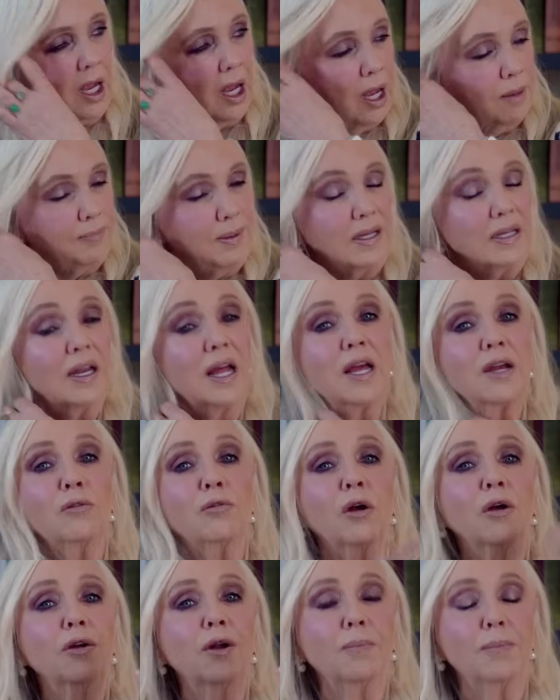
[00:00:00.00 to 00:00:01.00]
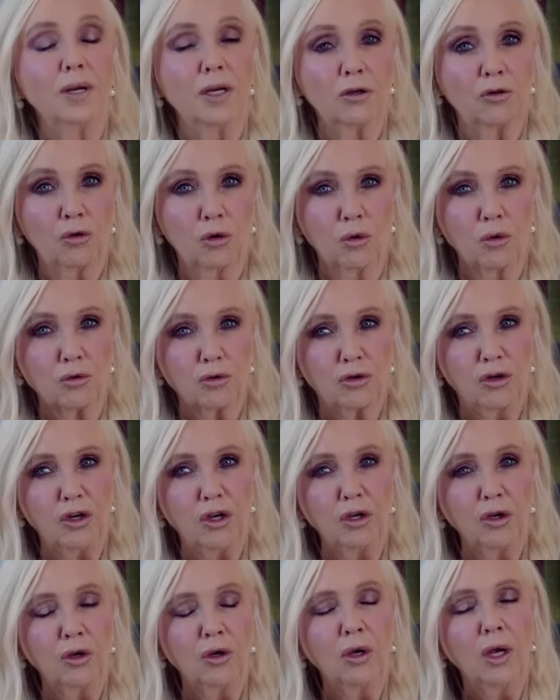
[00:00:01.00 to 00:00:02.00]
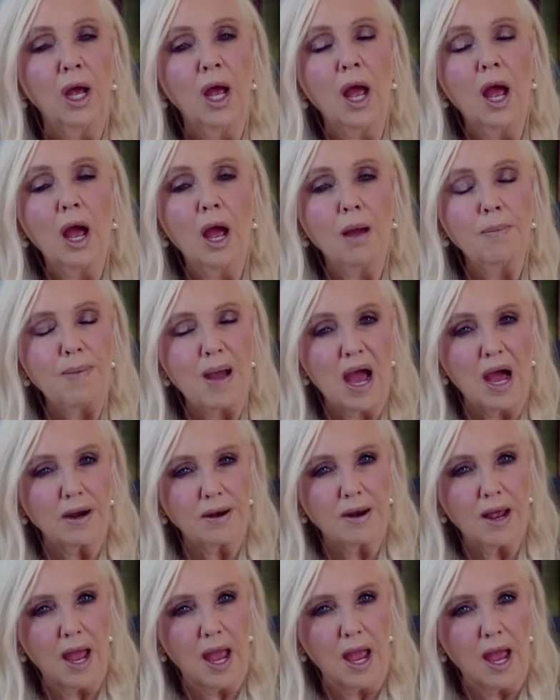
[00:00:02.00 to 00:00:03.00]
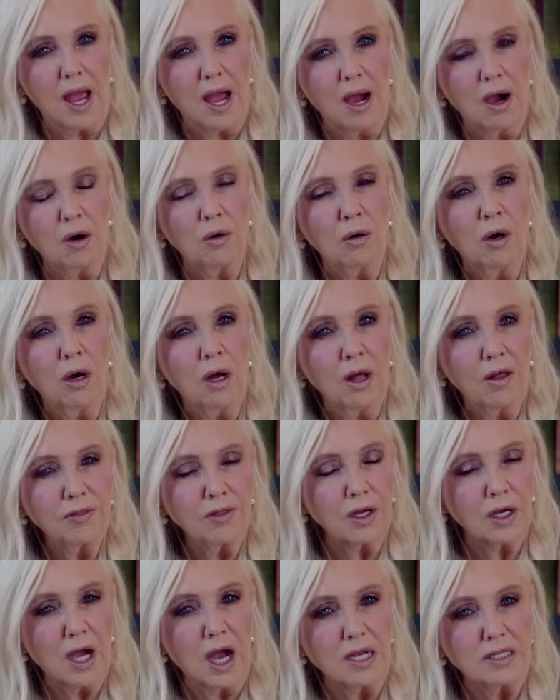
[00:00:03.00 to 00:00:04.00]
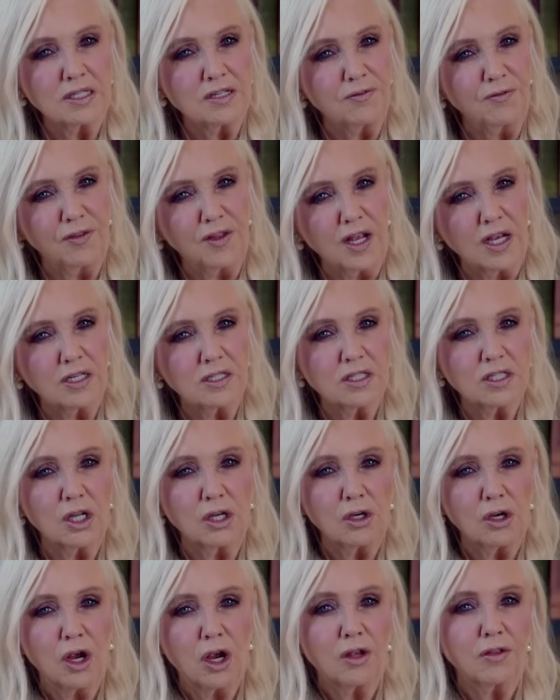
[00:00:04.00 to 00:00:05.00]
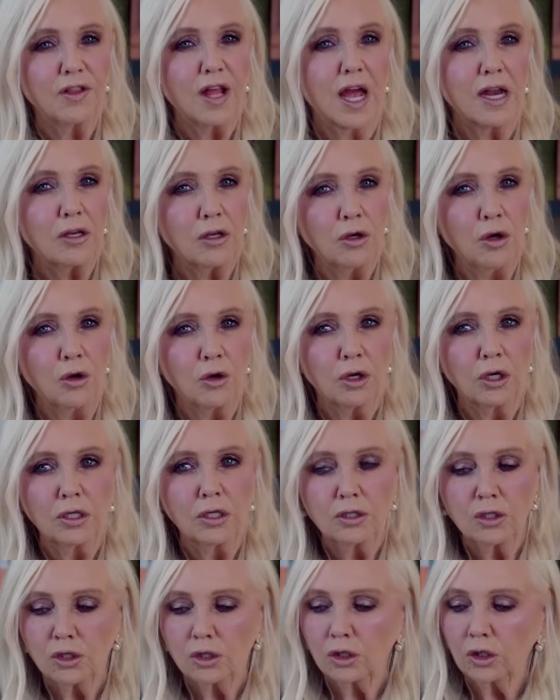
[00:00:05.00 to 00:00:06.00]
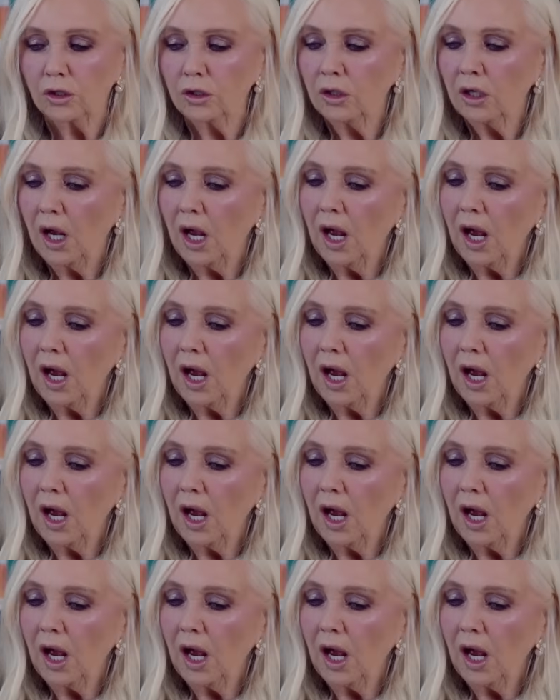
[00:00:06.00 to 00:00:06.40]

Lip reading: A bit later on, I'm going to talk to you about how the kinds of things that you can do.